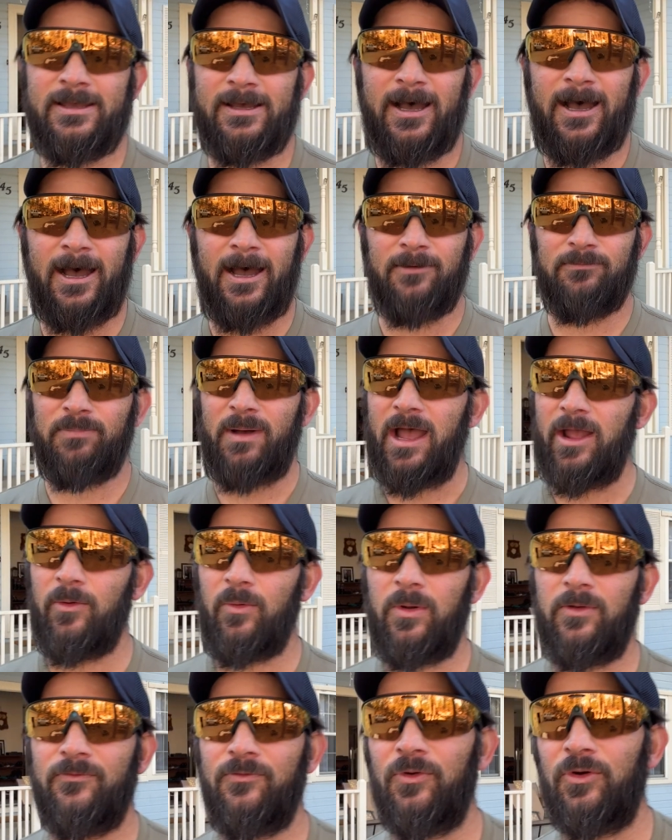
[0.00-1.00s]
Buy
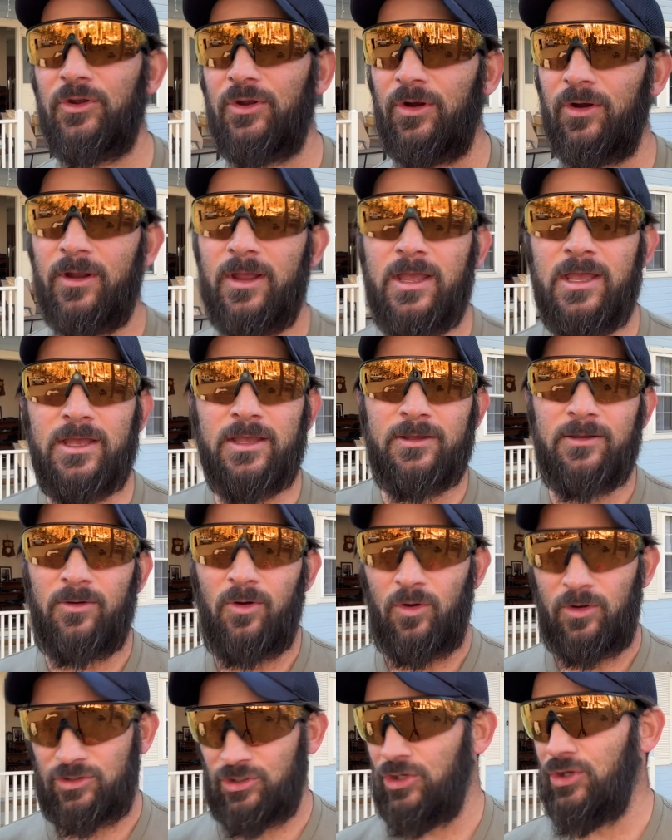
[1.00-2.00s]
one for your,
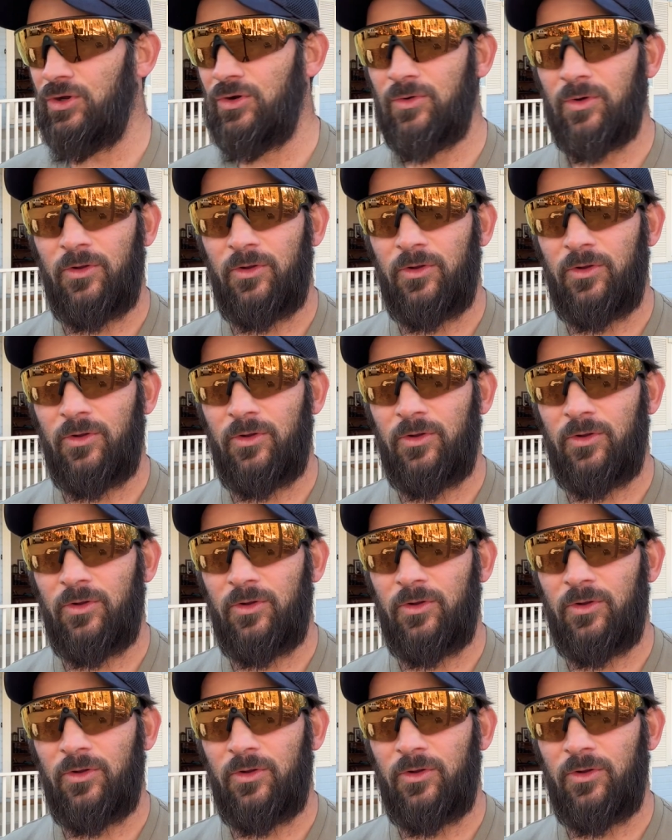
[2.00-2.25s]
or 2